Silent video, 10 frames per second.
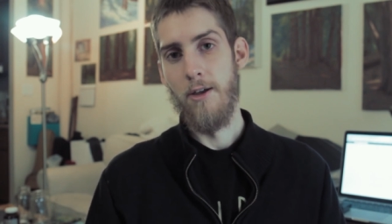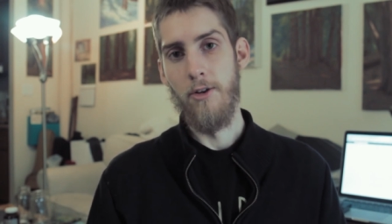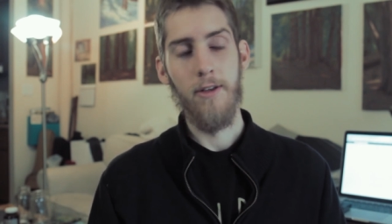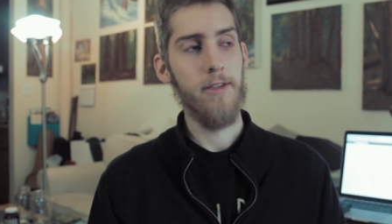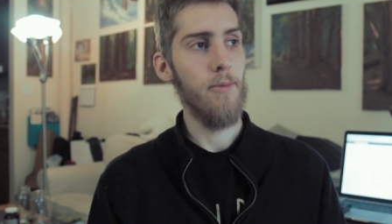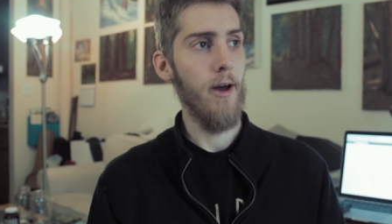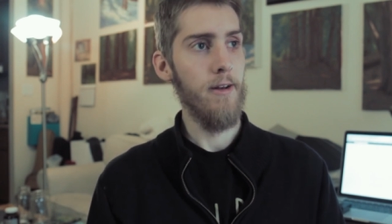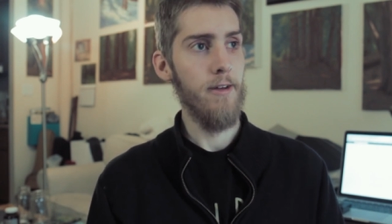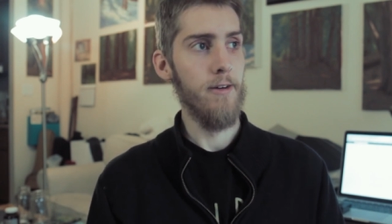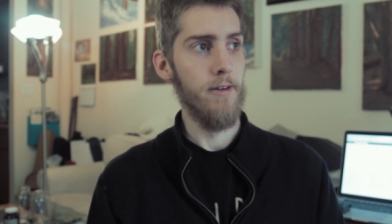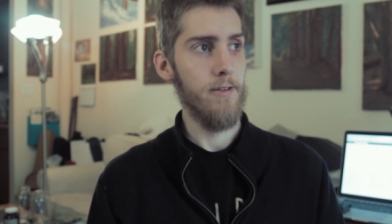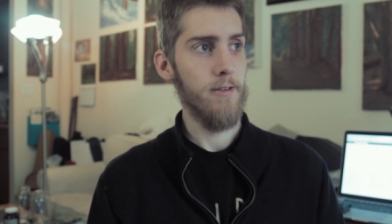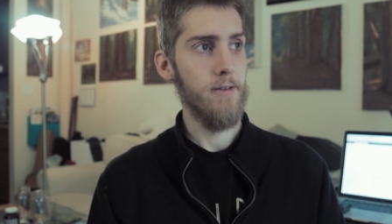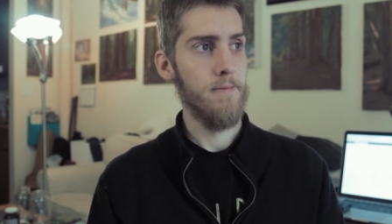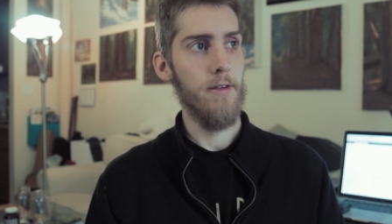You need some
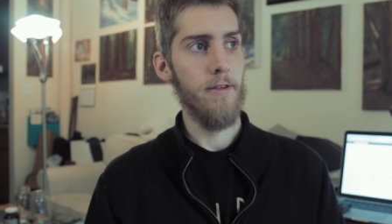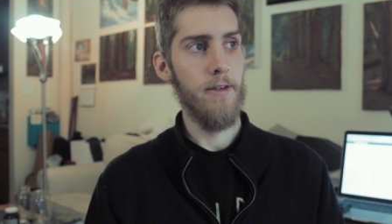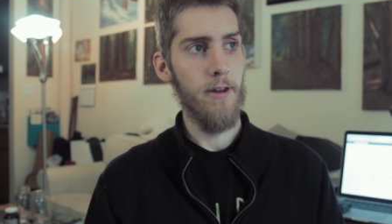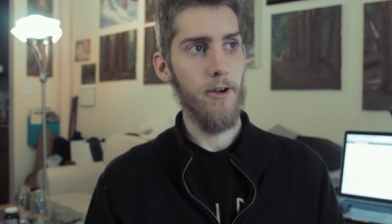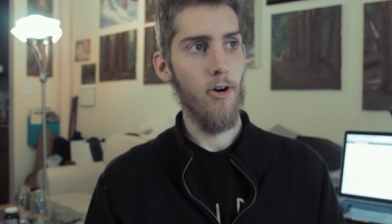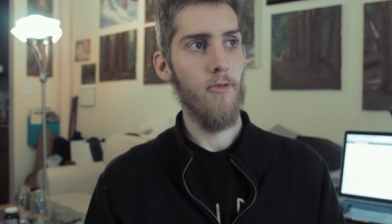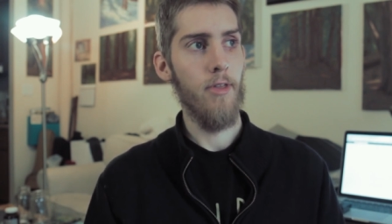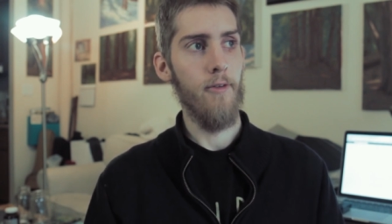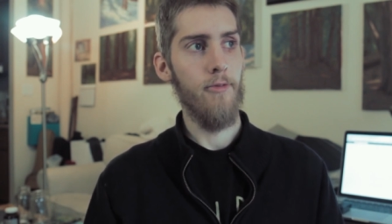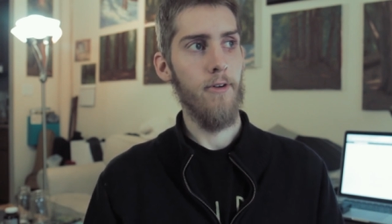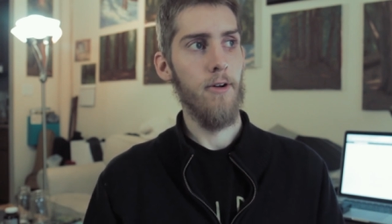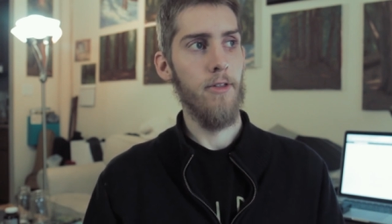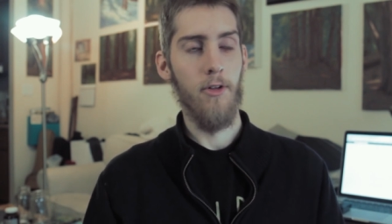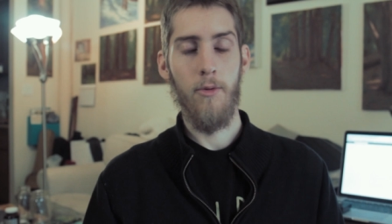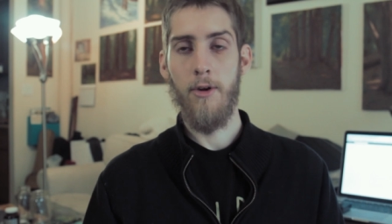ideas. Getting over that fear,
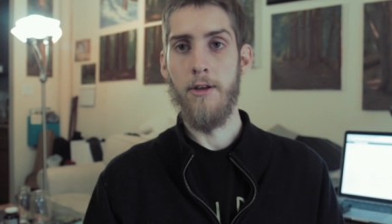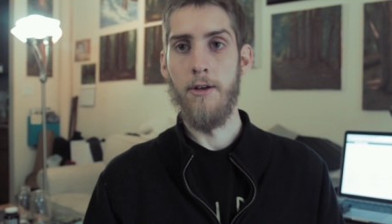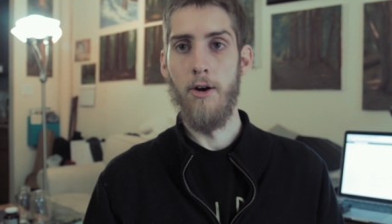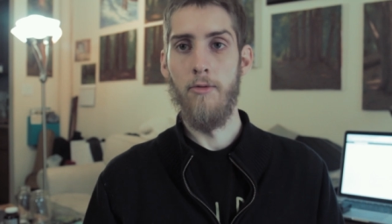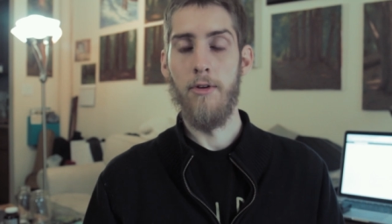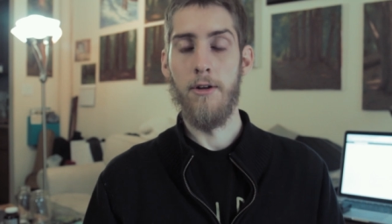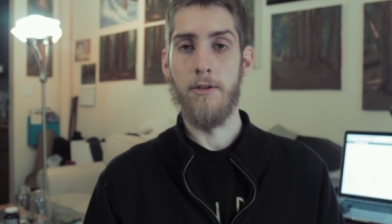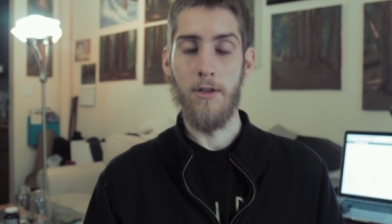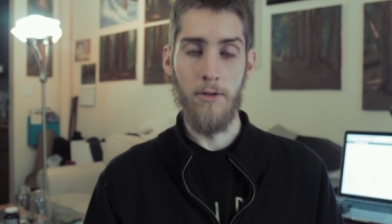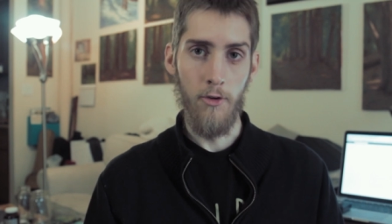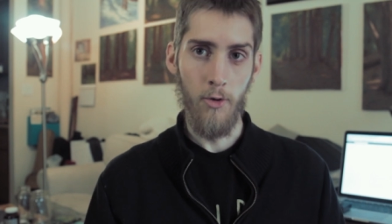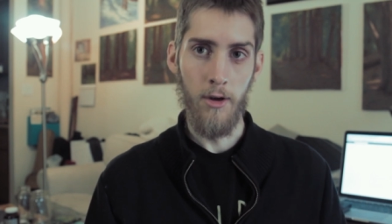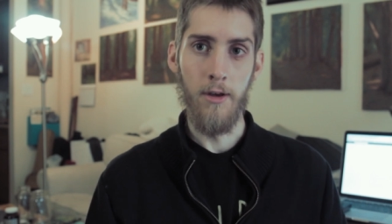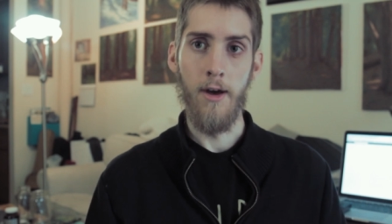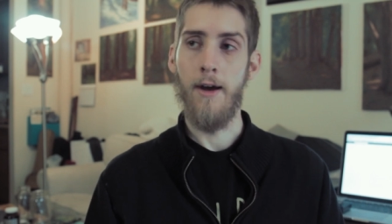the only way to get over it is to do
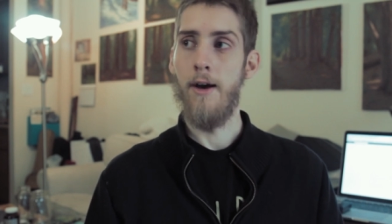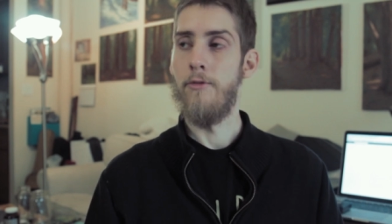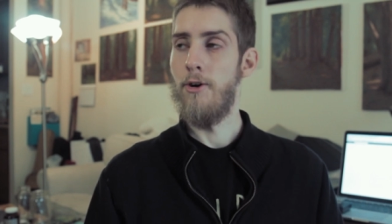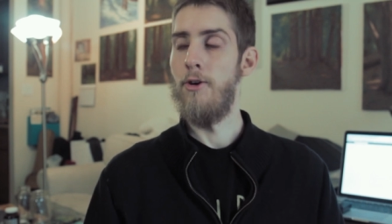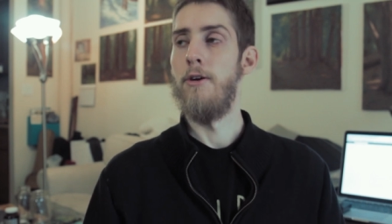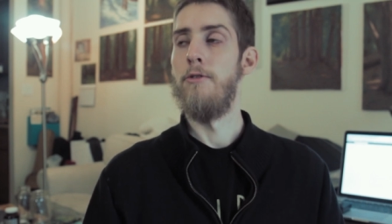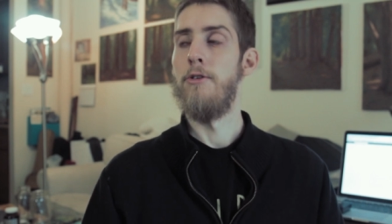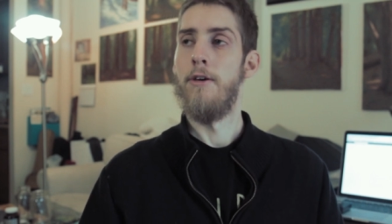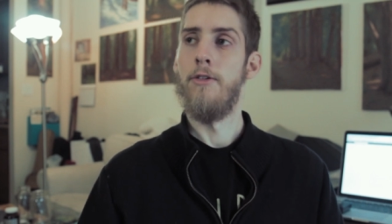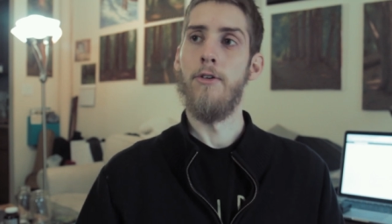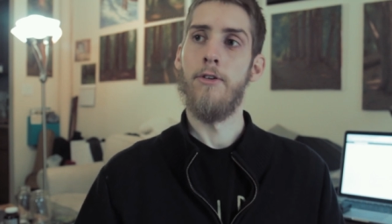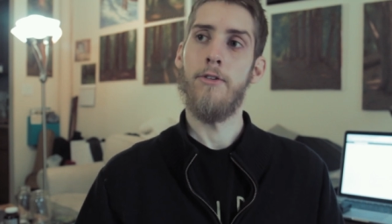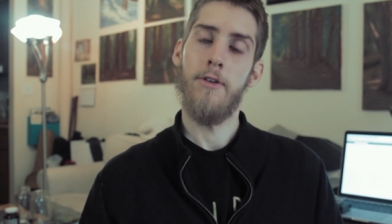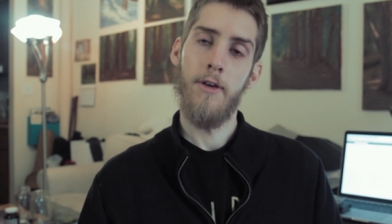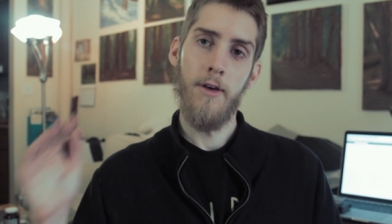it. You gotta have courage and
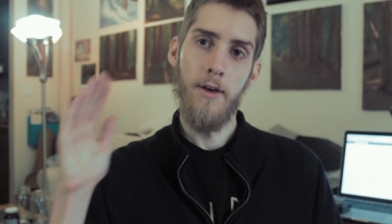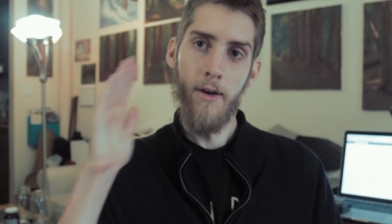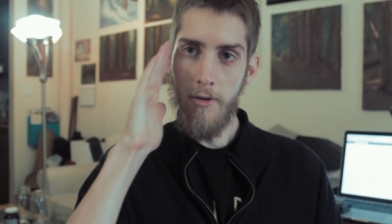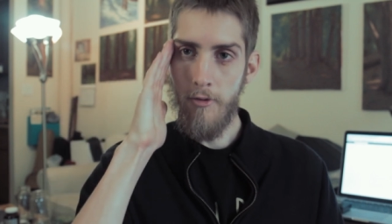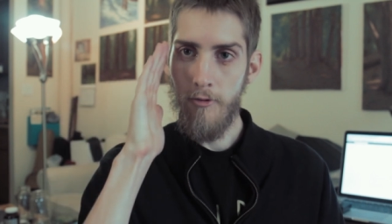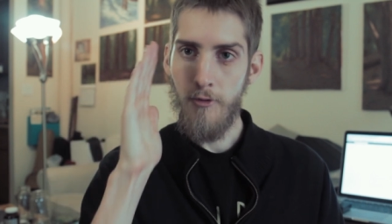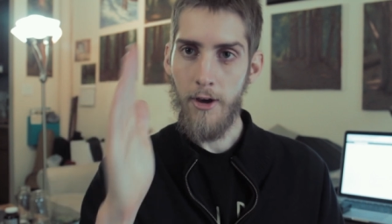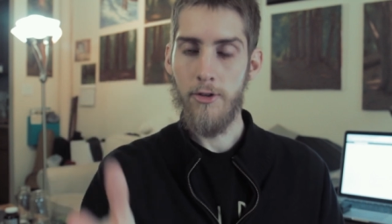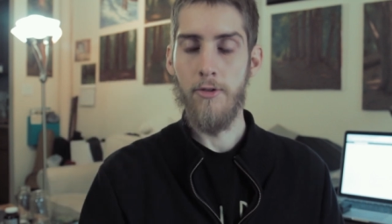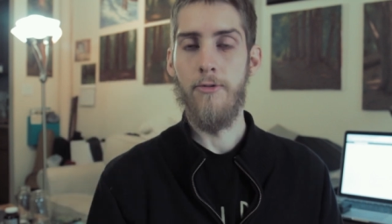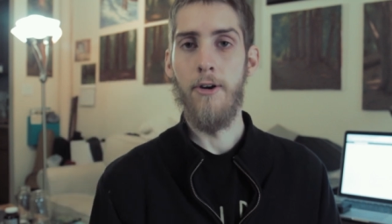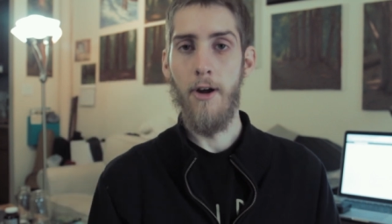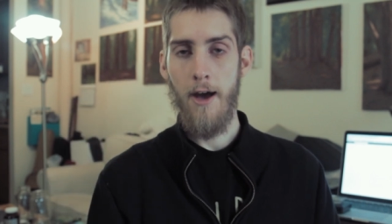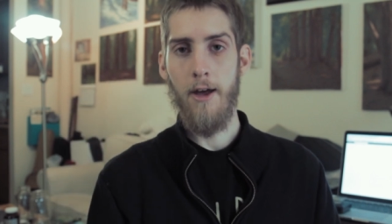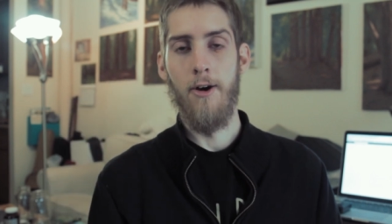just face your fear
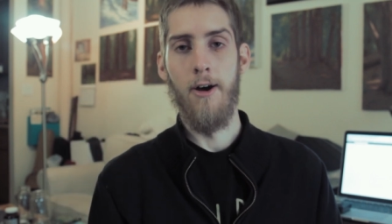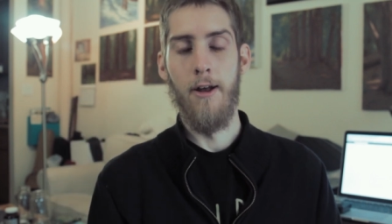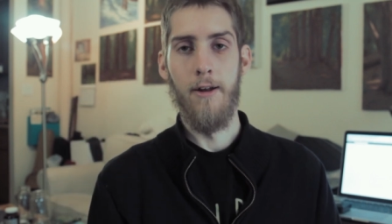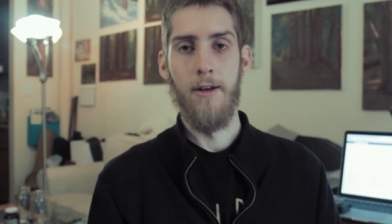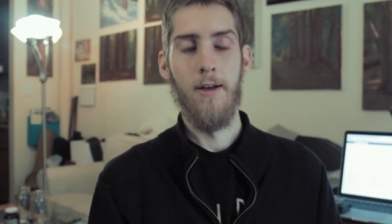head on.